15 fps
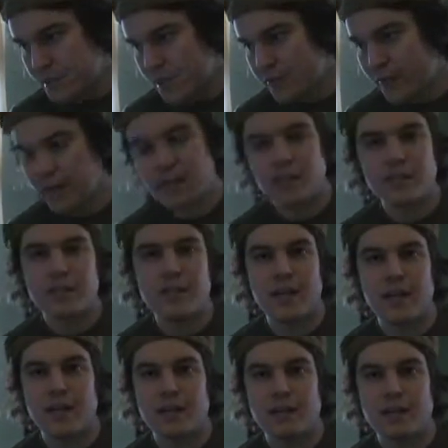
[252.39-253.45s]

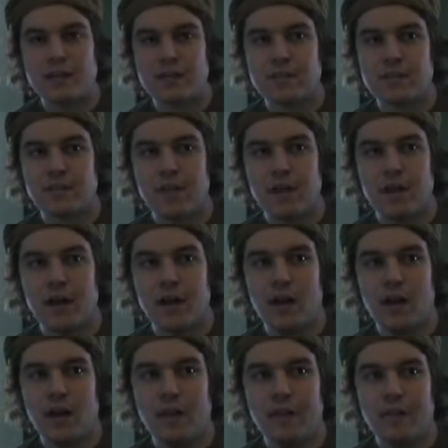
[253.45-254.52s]
enemies
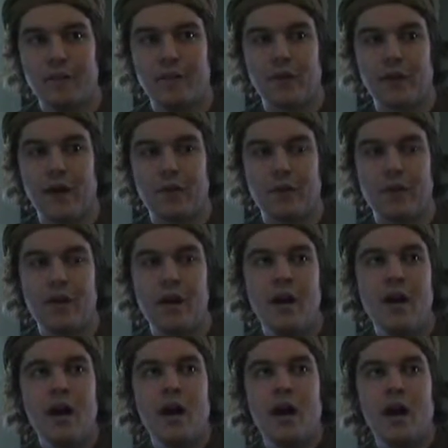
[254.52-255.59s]
forever.
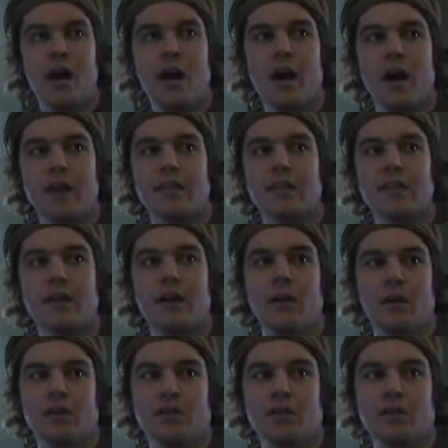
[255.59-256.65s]
I think that
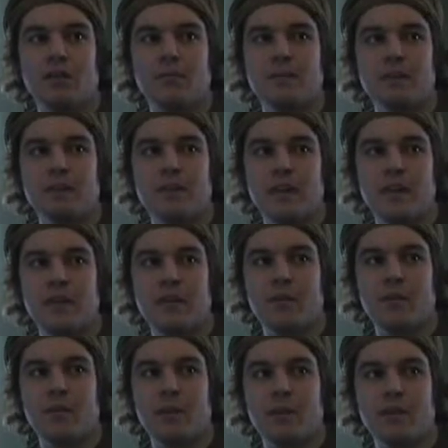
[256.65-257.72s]
also could be
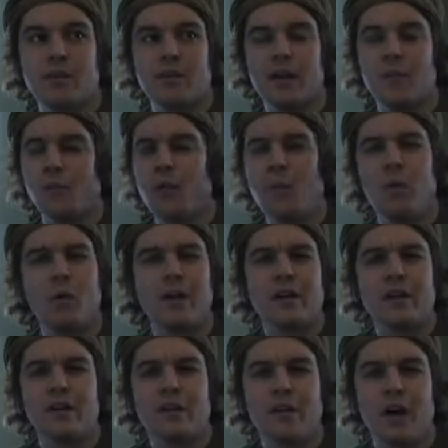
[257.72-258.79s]
seen with, at one
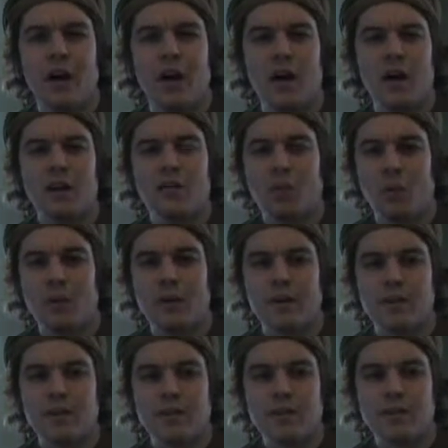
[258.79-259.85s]
point,
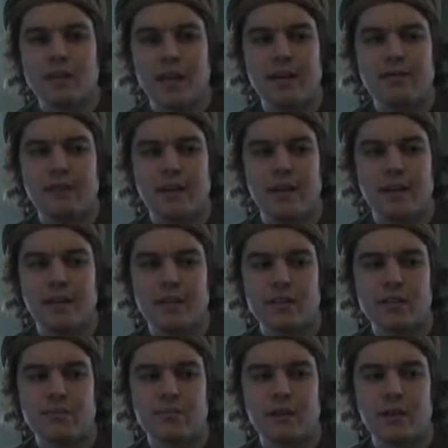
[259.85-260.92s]
Thorin saves
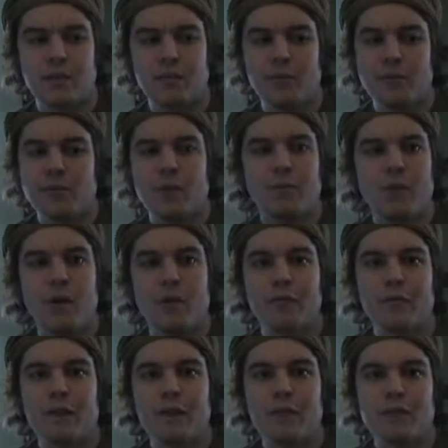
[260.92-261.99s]
Legolas, but we don't know if
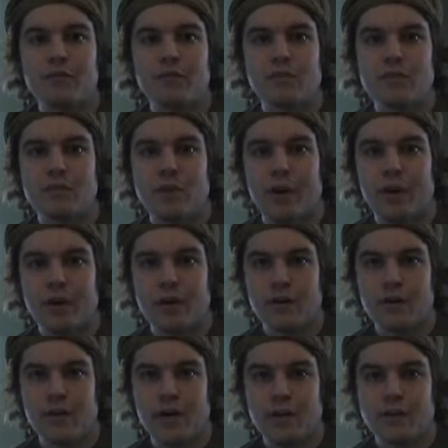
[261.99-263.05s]
Legolas even saw it or
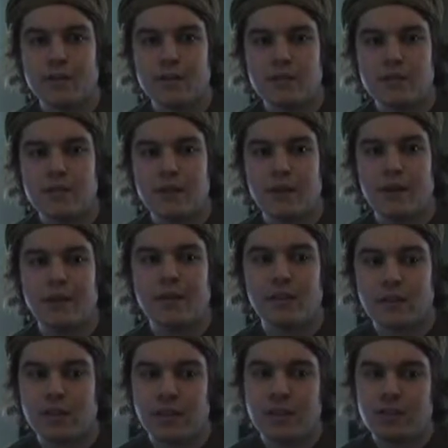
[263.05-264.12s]
not. So I
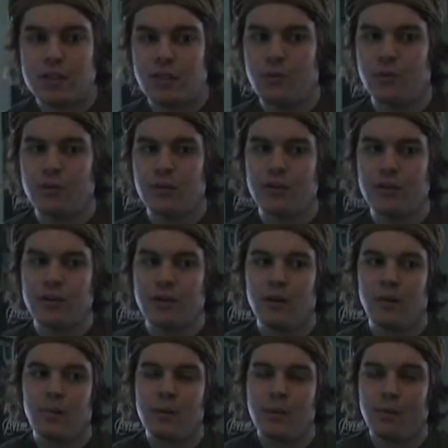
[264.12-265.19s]
think that that's showing that, you
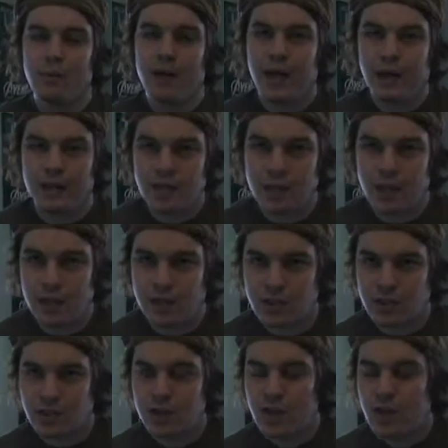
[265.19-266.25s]
know, people can
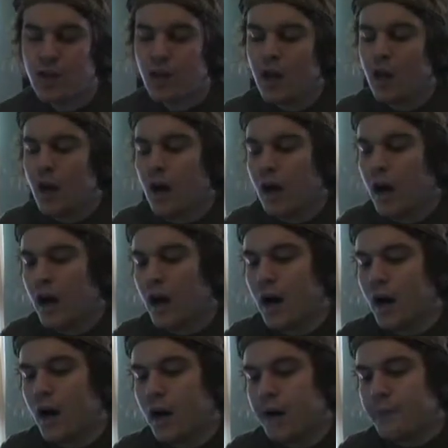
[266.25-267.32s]
change.
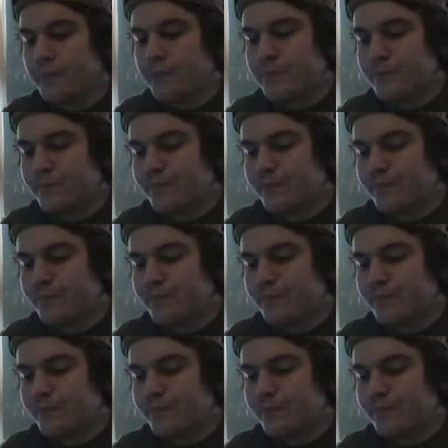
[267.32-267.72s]
Yeah,